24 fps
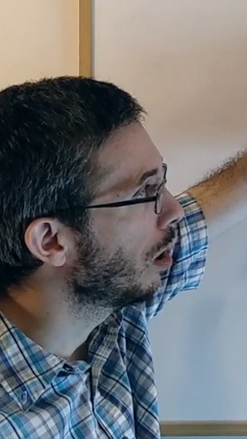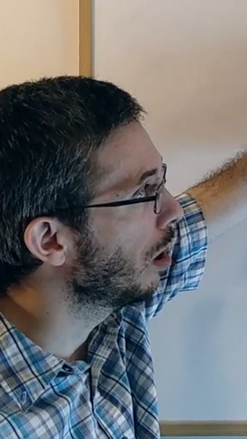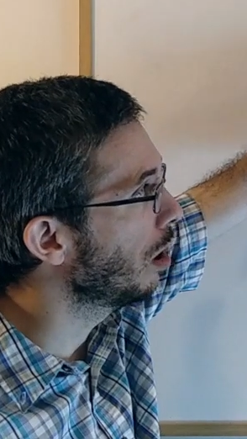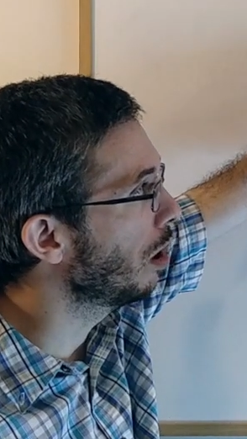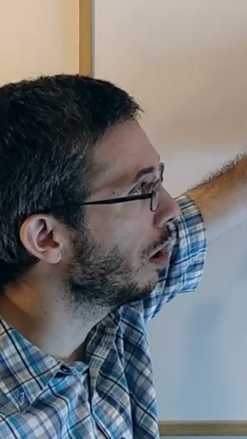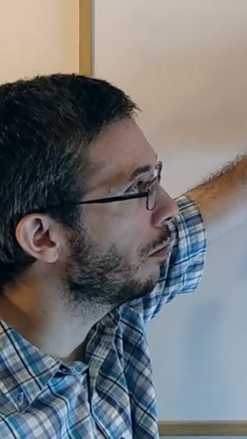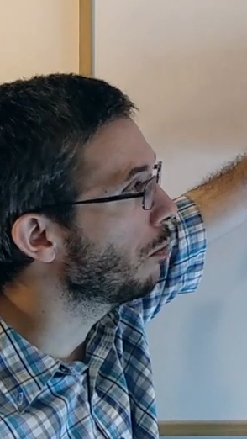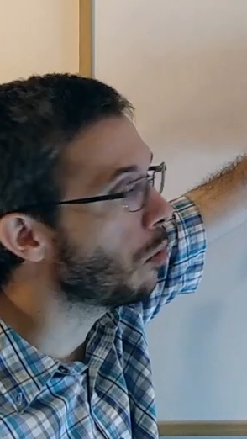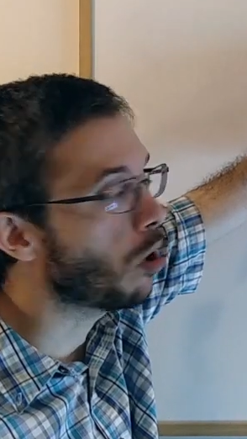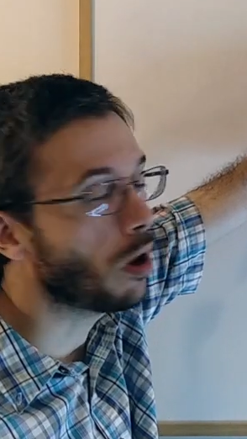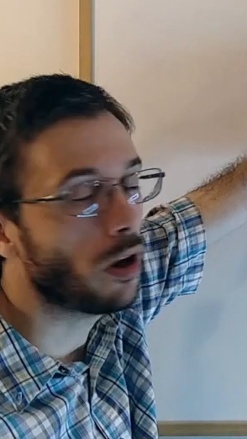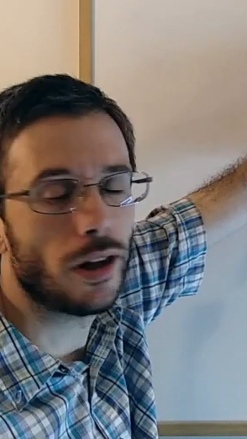
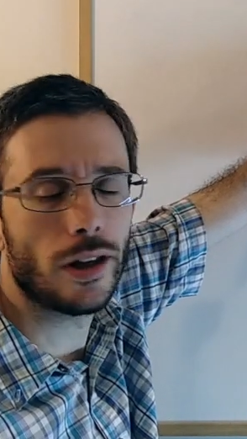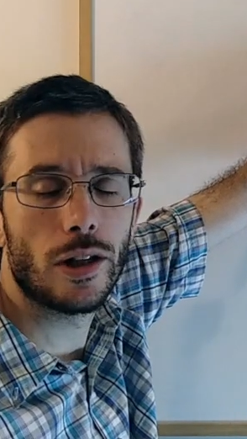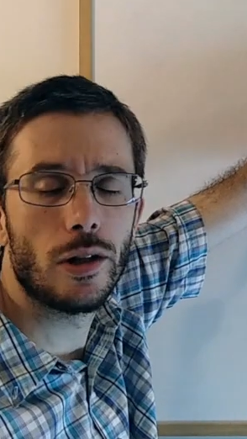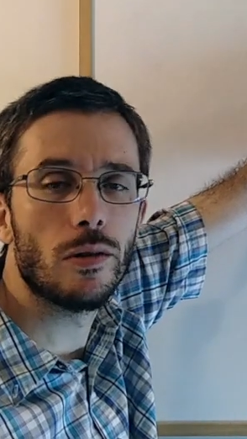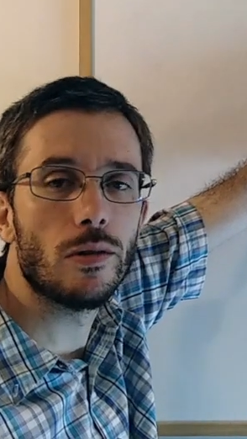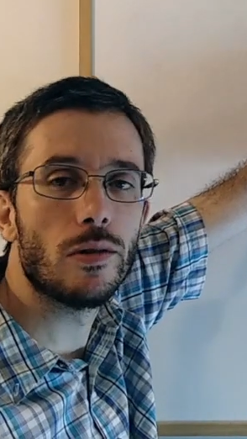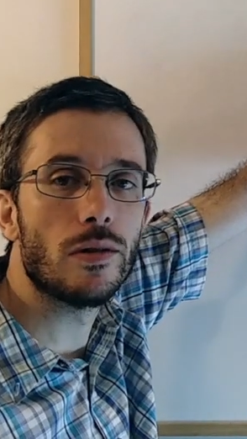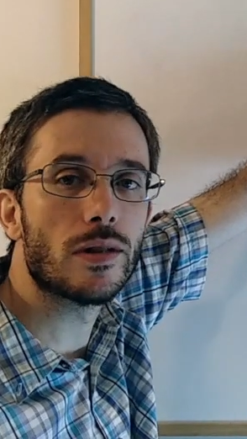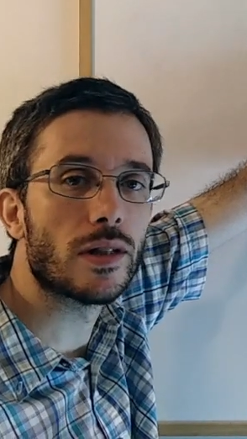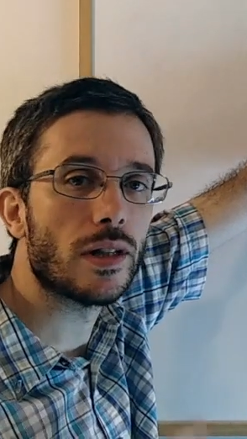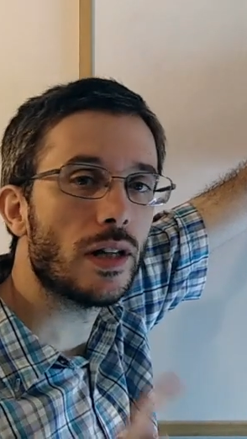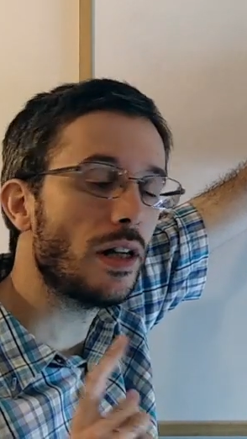uh,
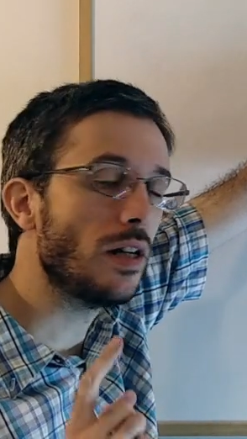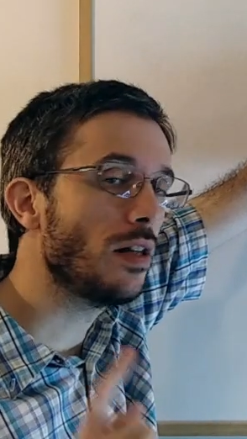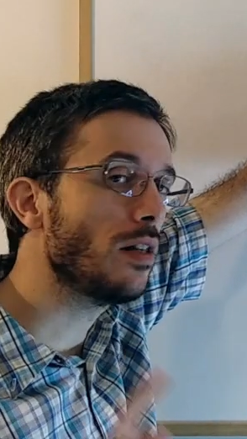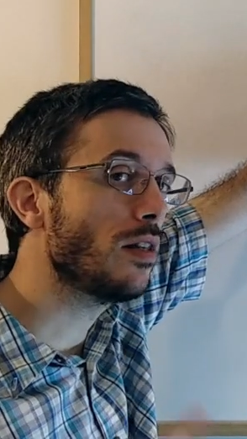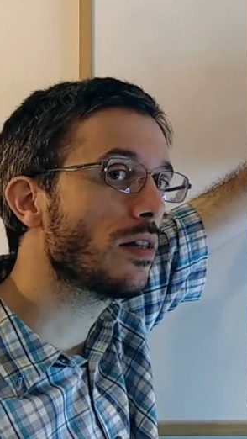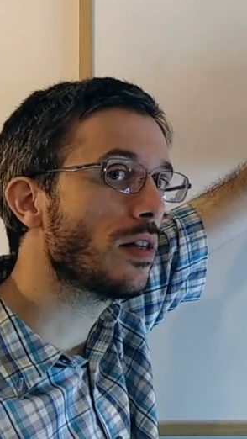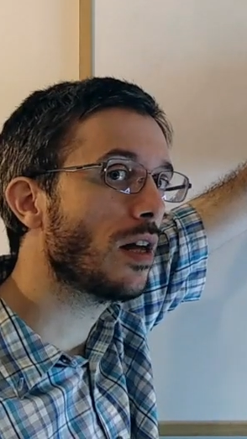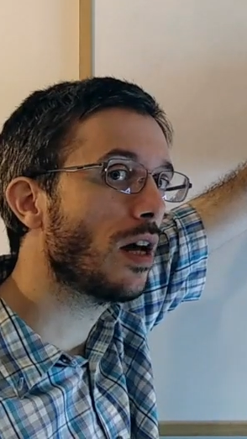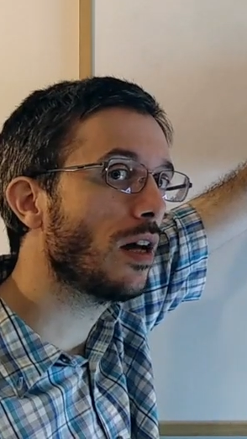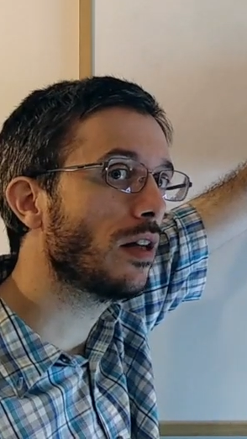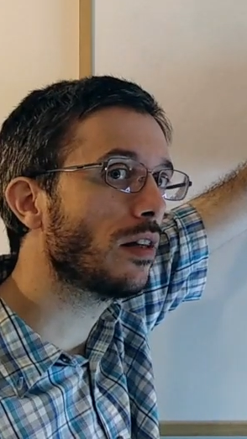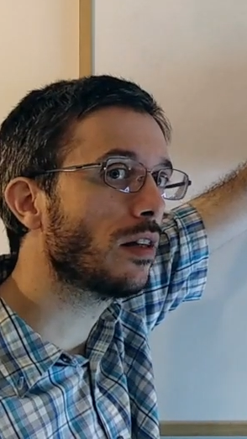molecules
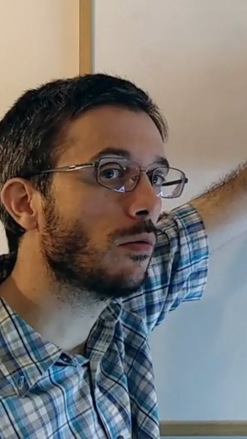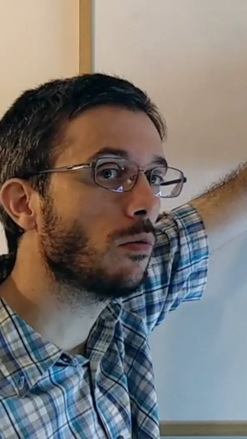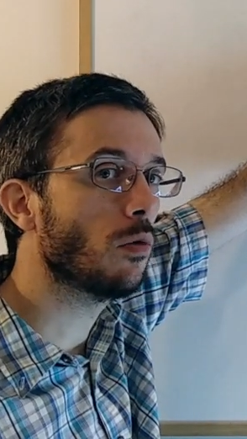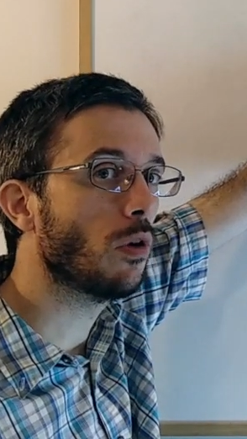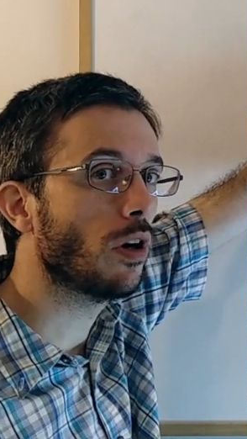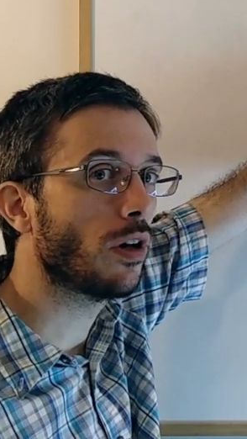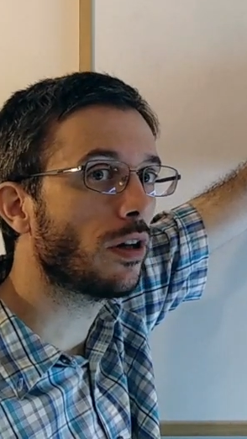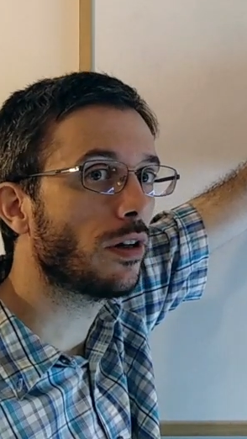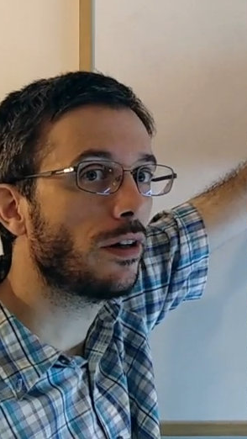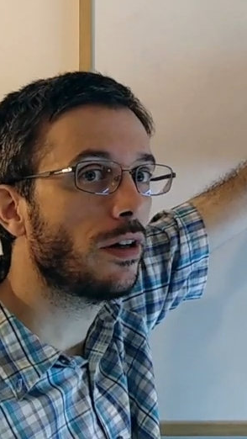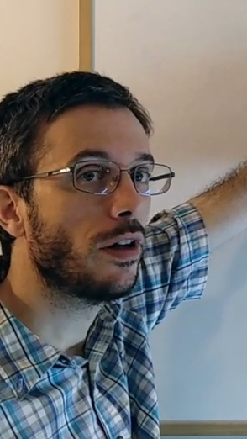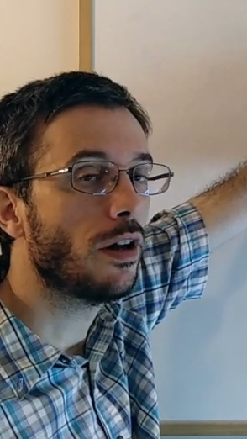inside the
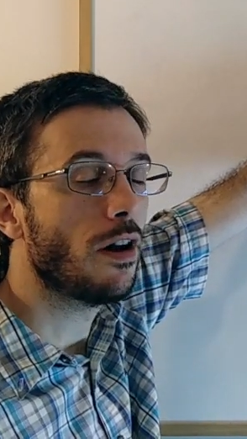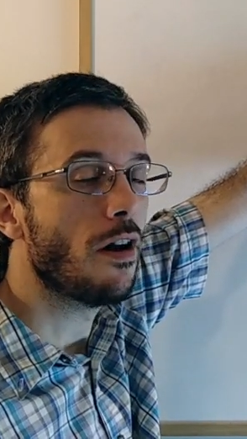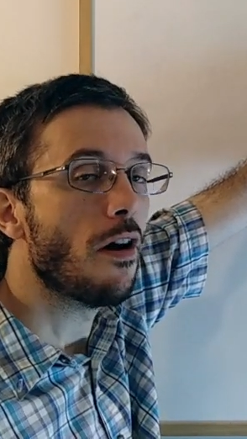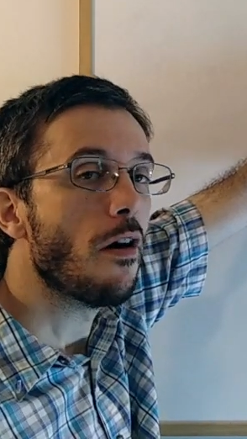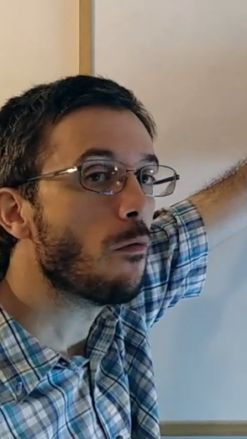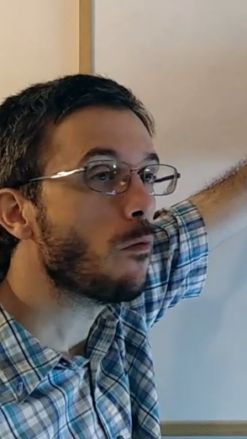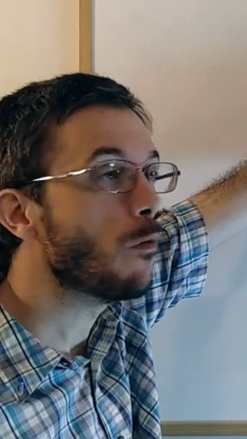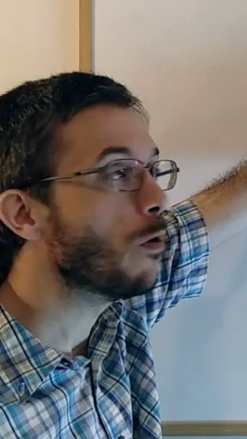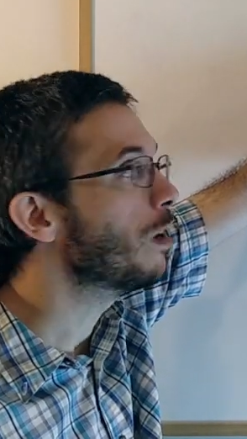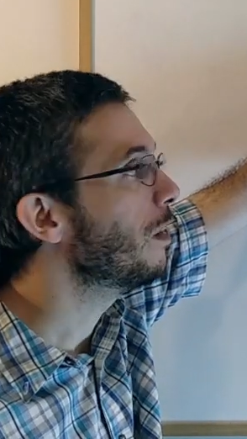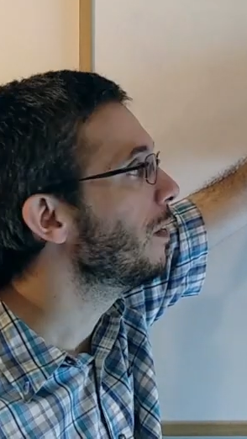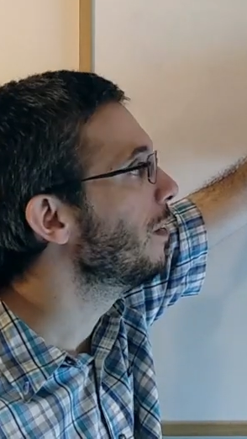water
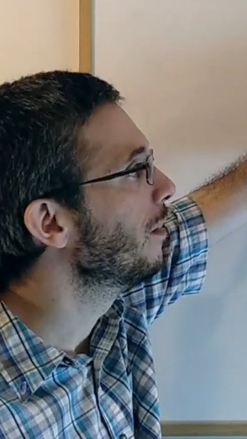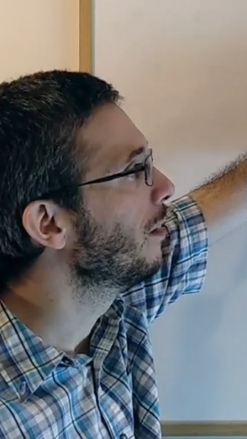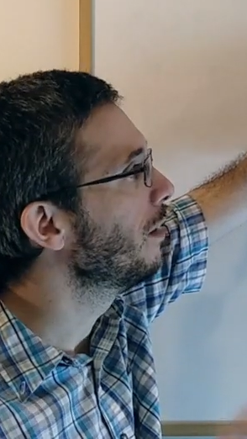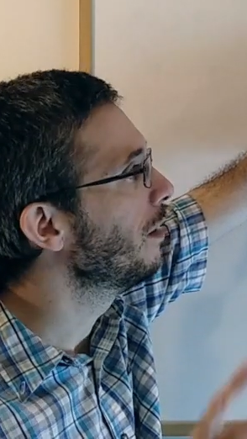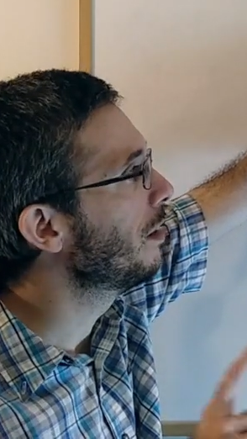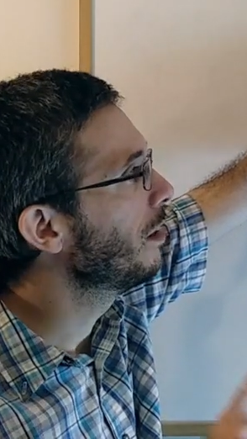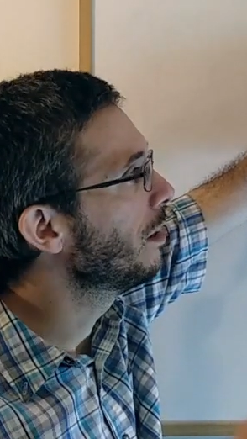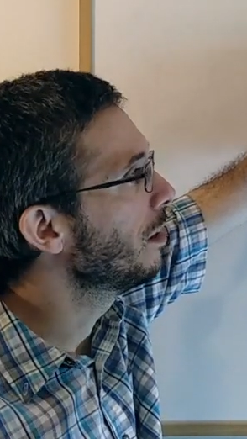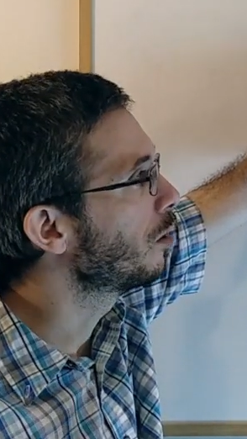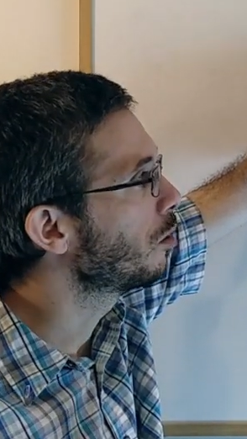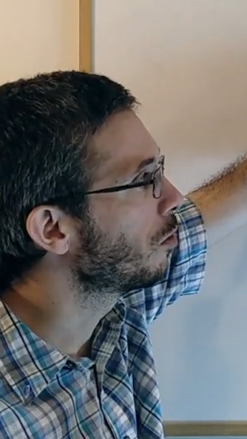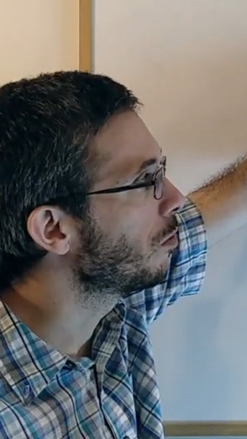will
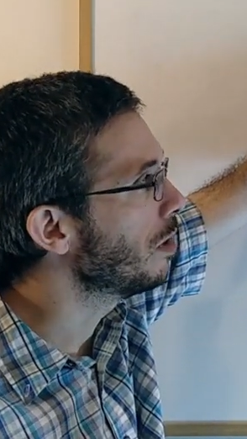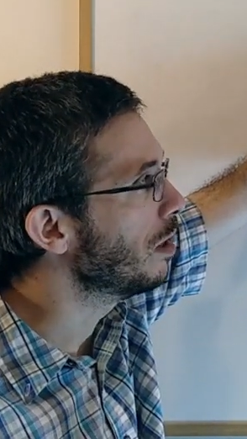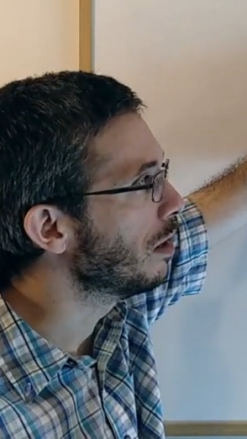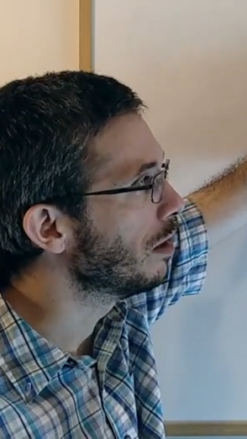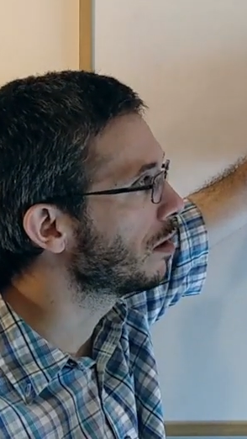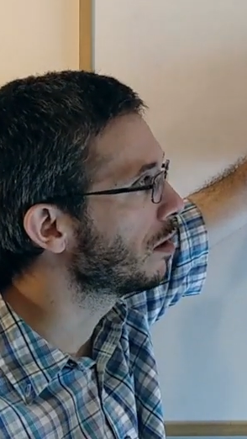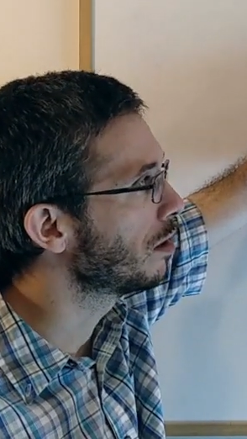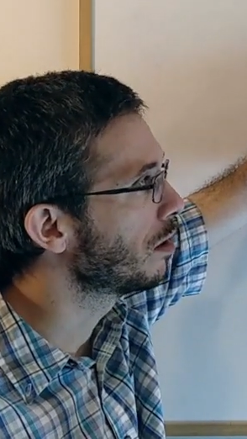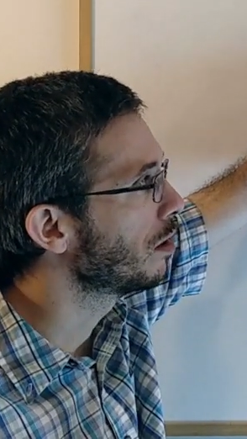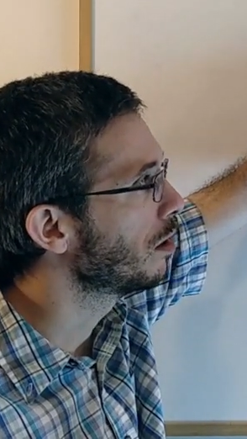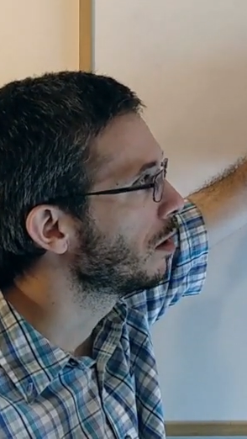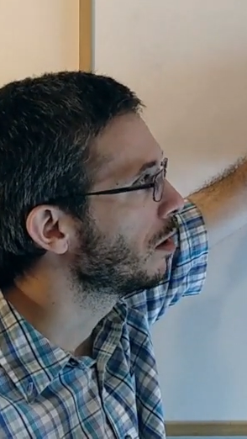
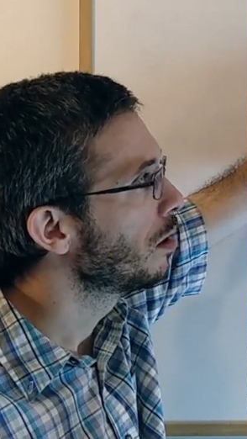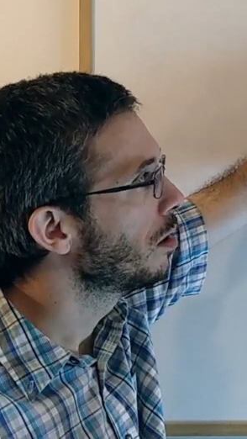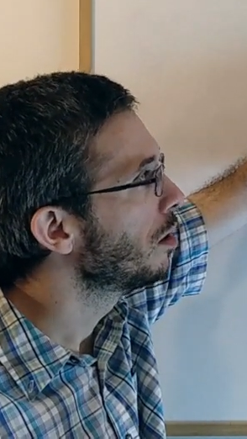increase.